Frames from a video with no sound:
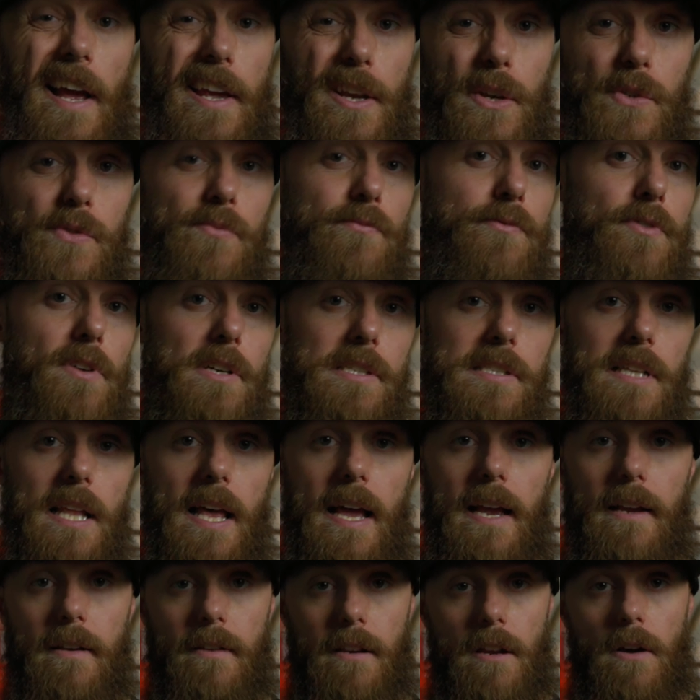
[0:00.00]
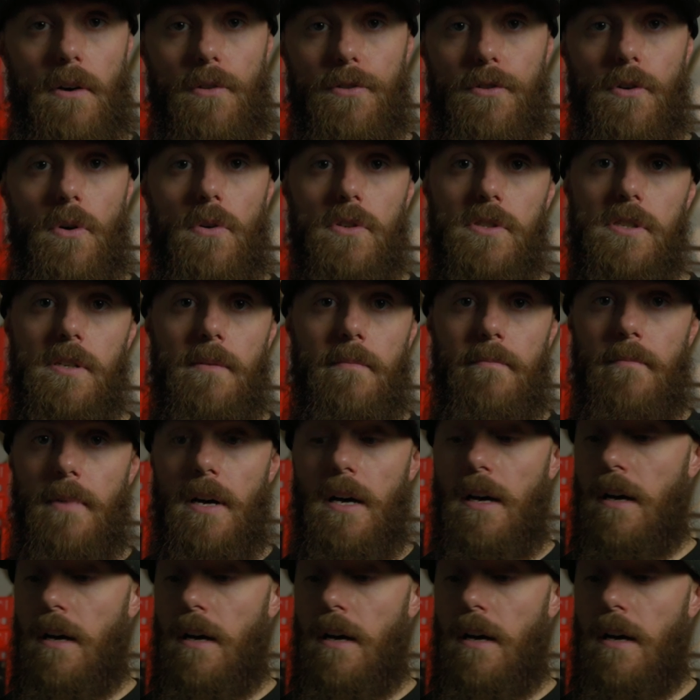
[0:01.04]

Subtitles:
use from First Light, throw some